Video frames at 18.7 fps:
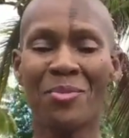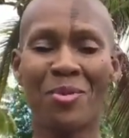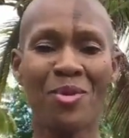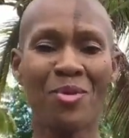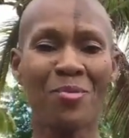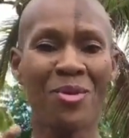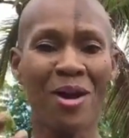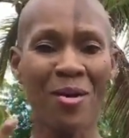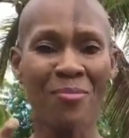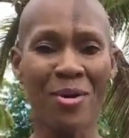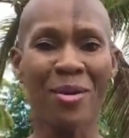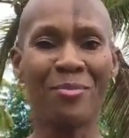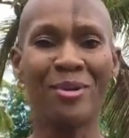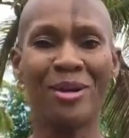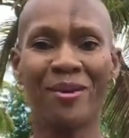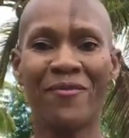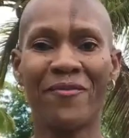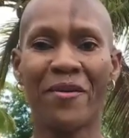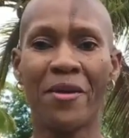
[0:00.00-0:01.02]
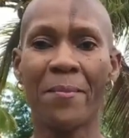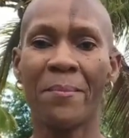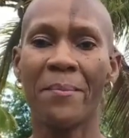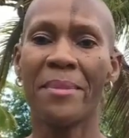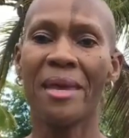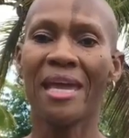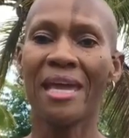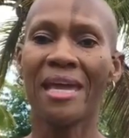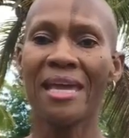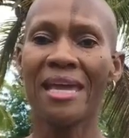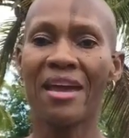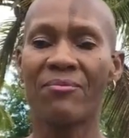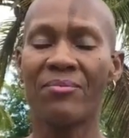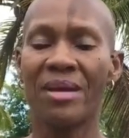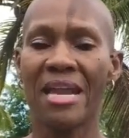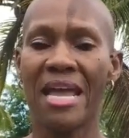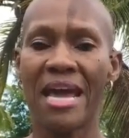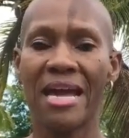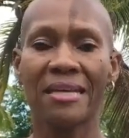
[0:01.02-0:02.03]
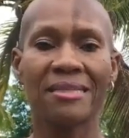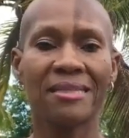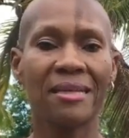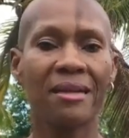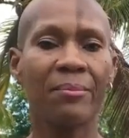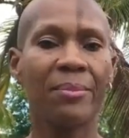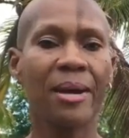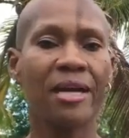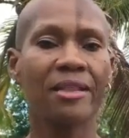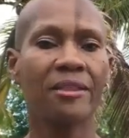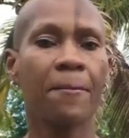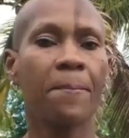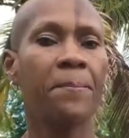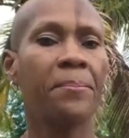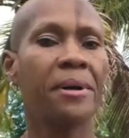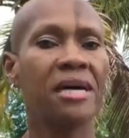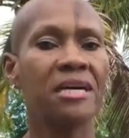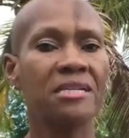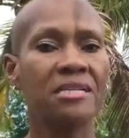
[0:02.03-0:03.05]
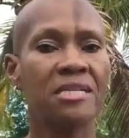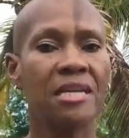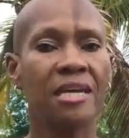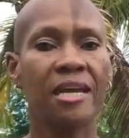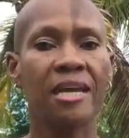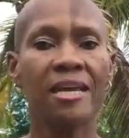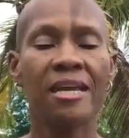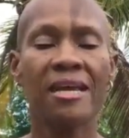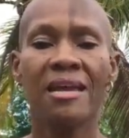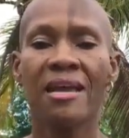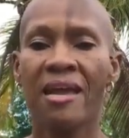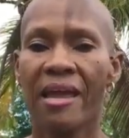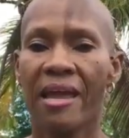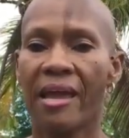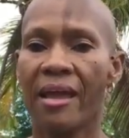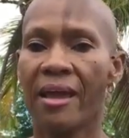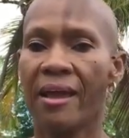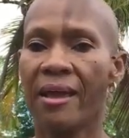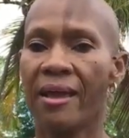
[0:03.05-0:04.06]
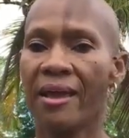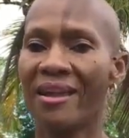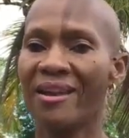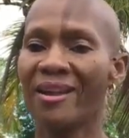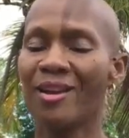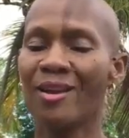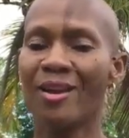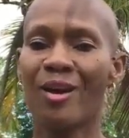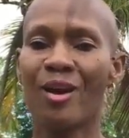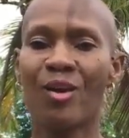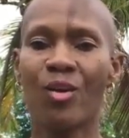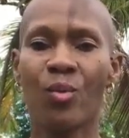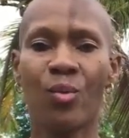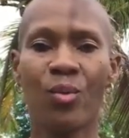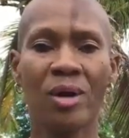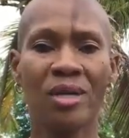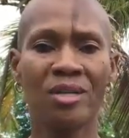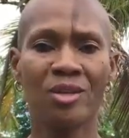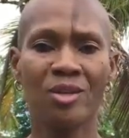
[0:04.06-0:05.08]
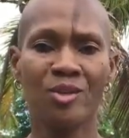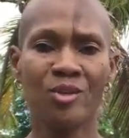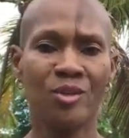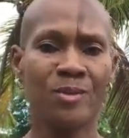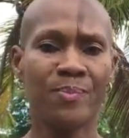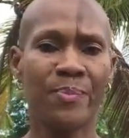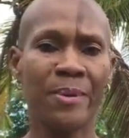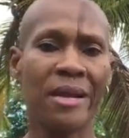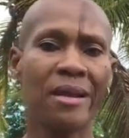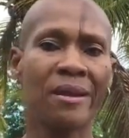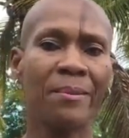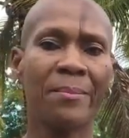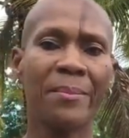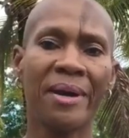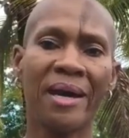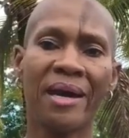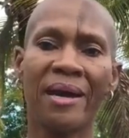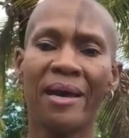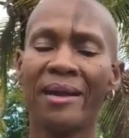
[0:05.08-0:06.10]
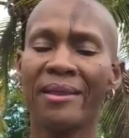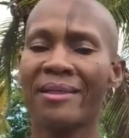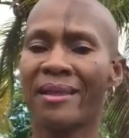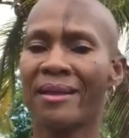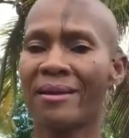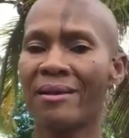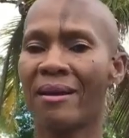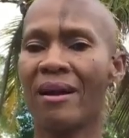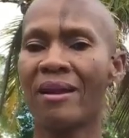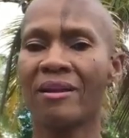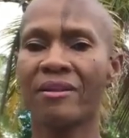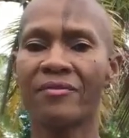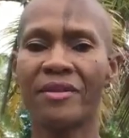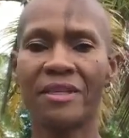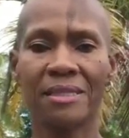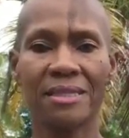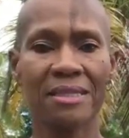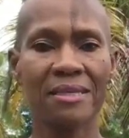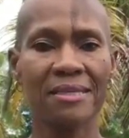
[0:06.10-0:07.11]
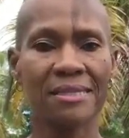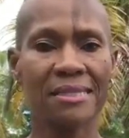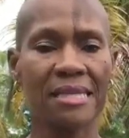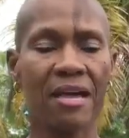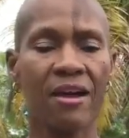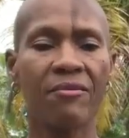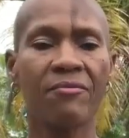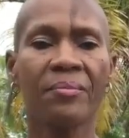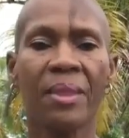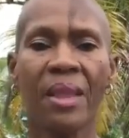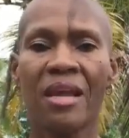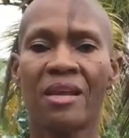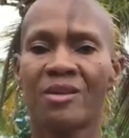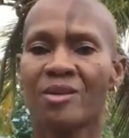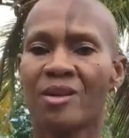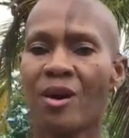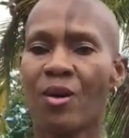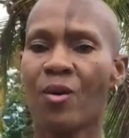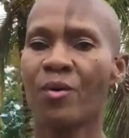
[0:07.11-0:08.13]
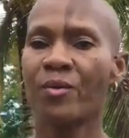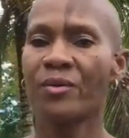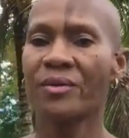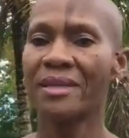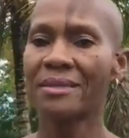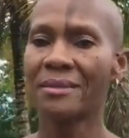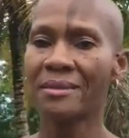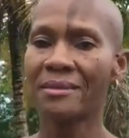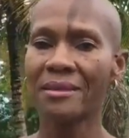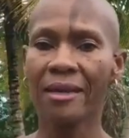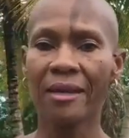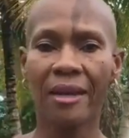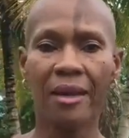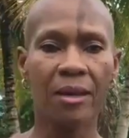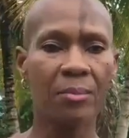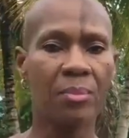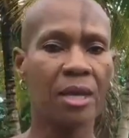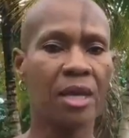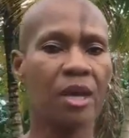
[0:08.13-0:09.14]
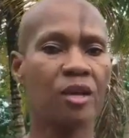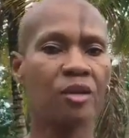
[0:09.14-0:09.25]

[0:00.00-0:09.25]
who bought property from me have been asking about the budget and, you know, what do you spend a month and all of this good stuff. So this isn't going to be